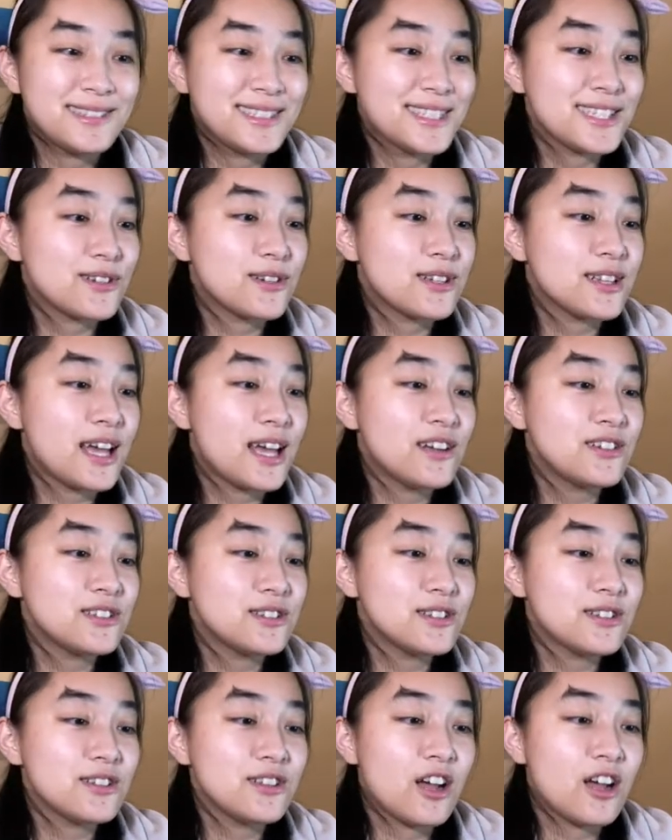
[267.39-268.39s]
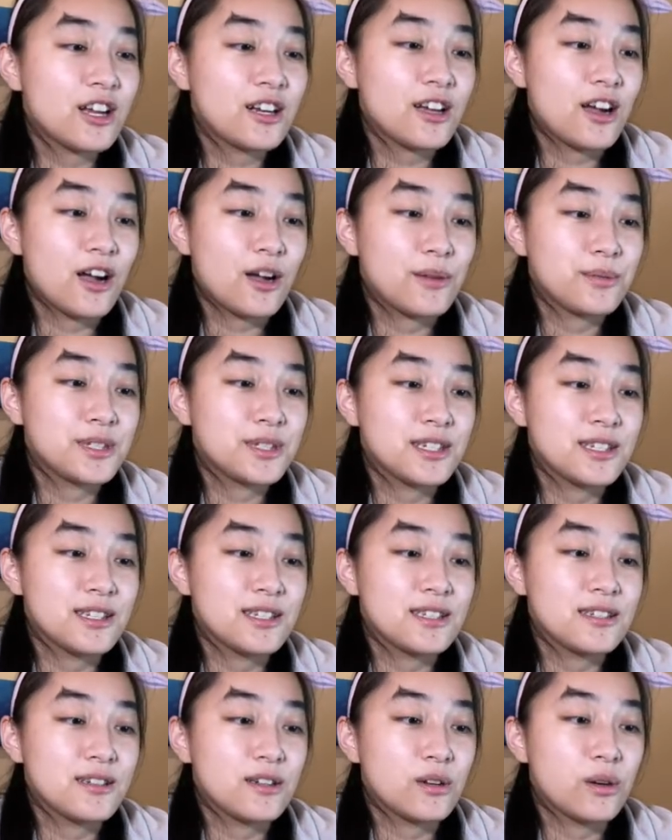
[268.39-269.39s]
So it allows you a lot of
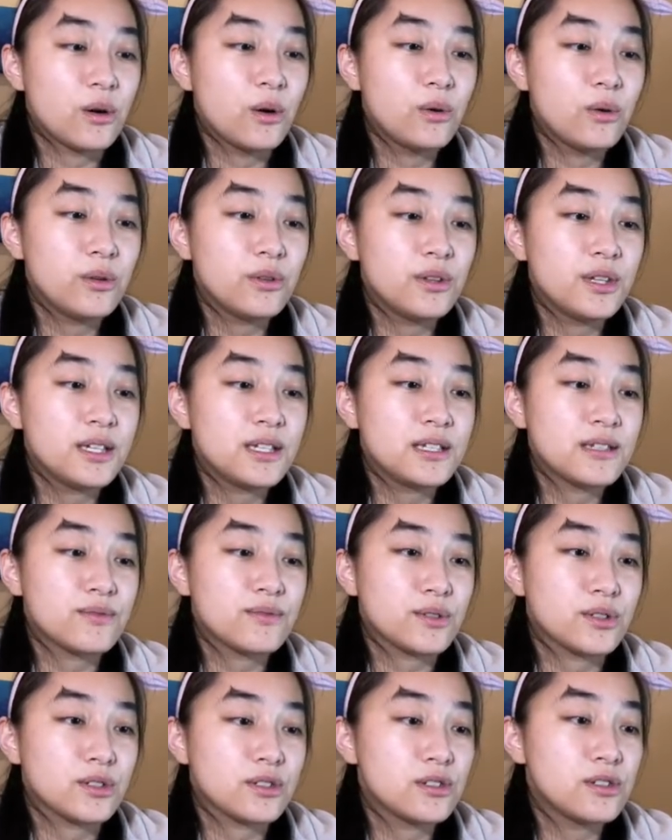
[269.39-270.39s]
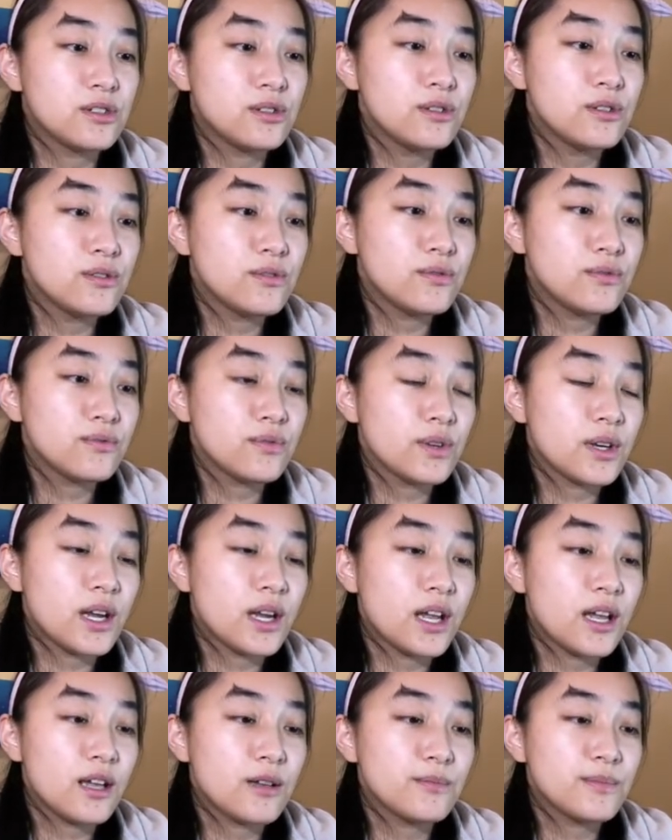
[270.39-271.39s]
options. You can hold this for 2
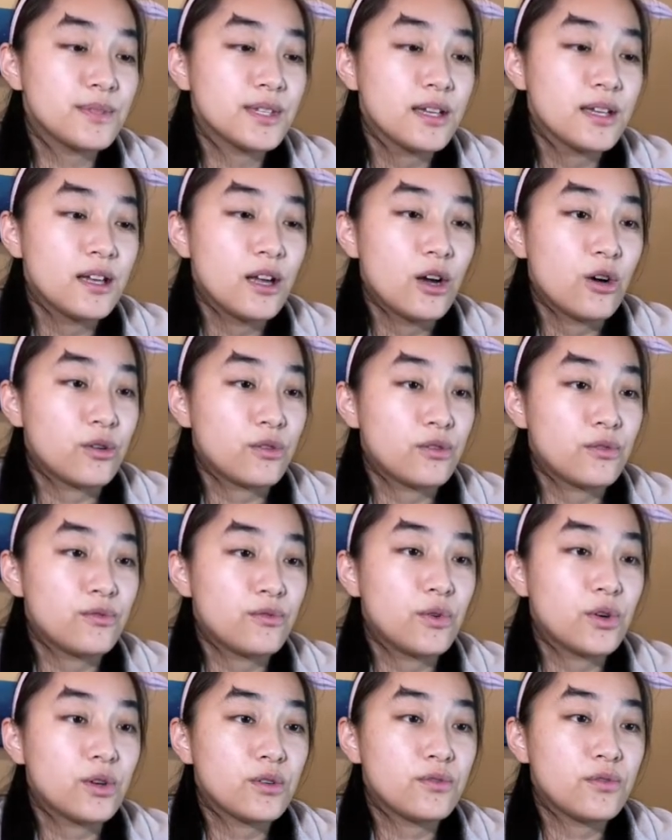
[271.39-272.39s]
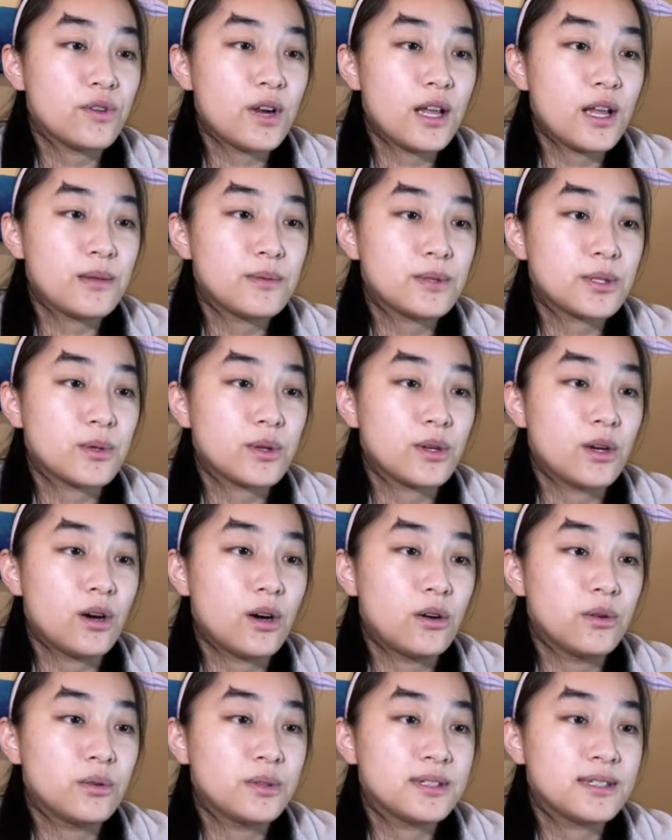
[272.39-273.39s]
frames or 4 frames so it
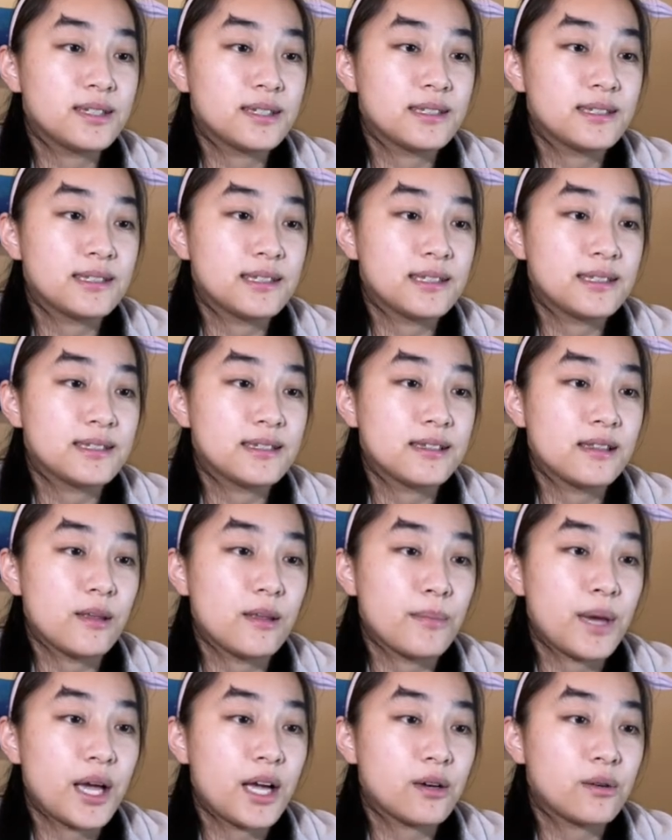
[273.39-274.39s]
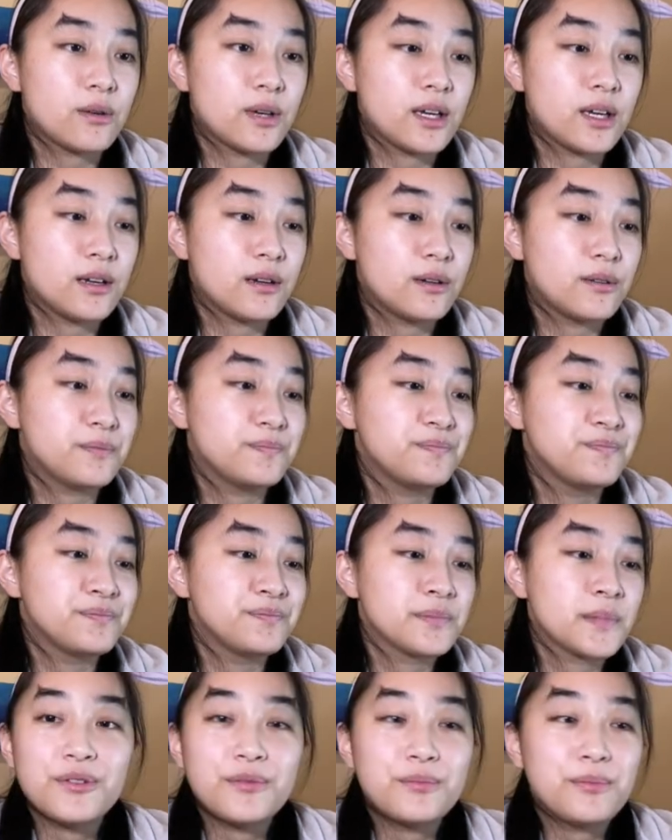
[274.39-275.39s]
always exists in the background,
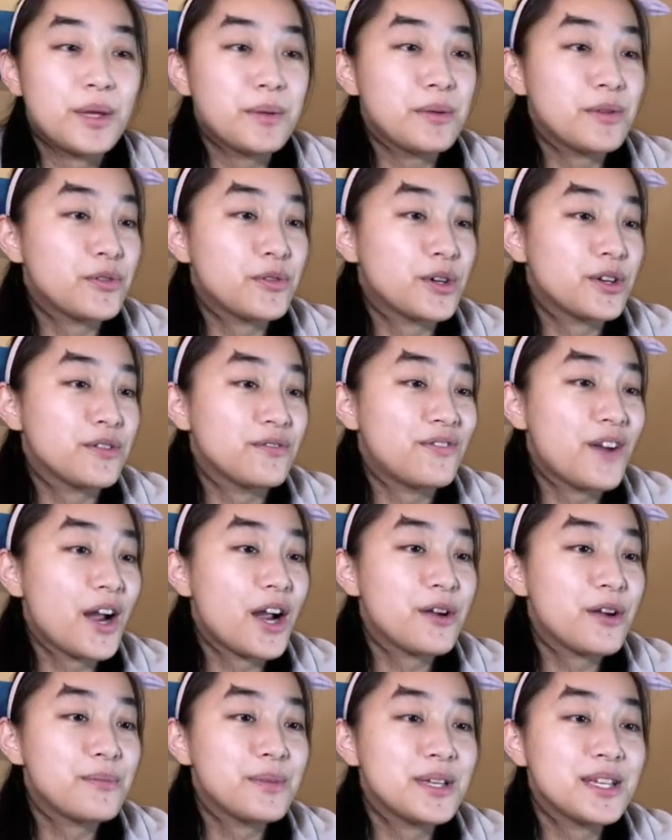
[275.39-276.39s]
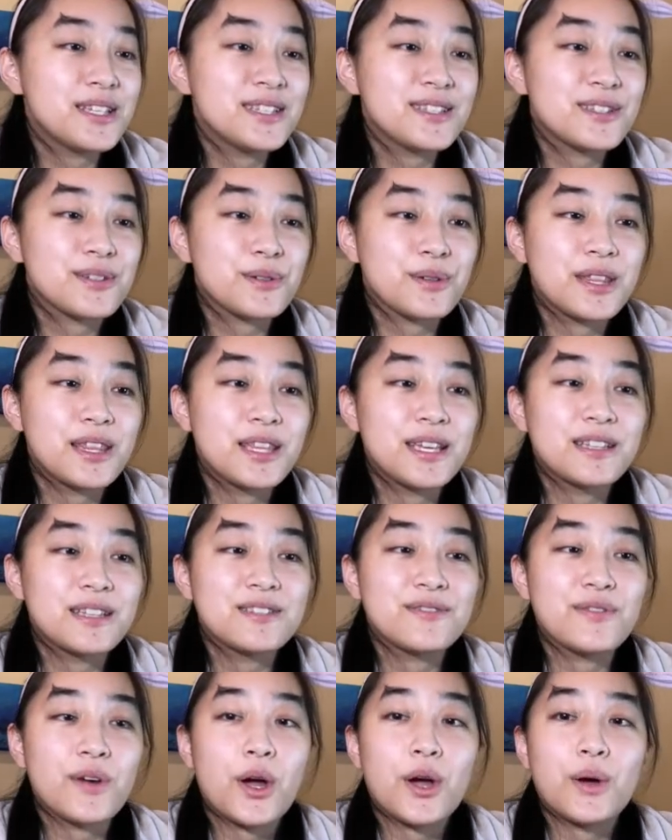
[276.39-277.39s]
maybe for environments or things
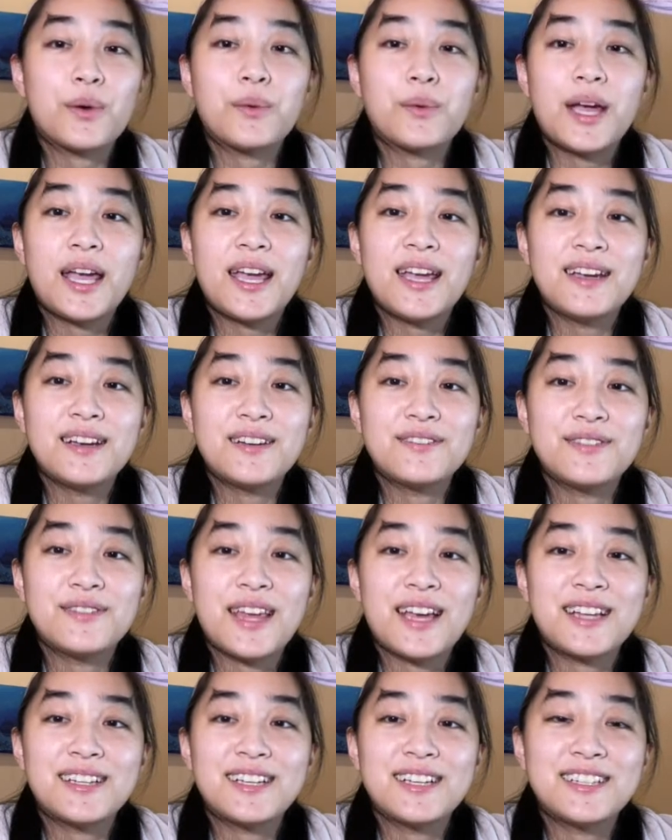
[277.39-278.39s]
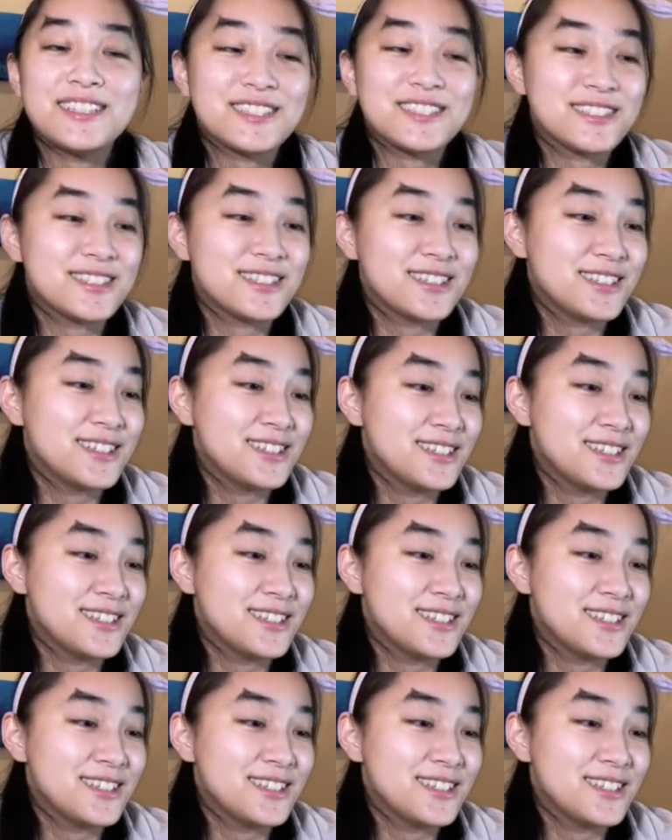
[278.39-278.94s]
far away of that nature.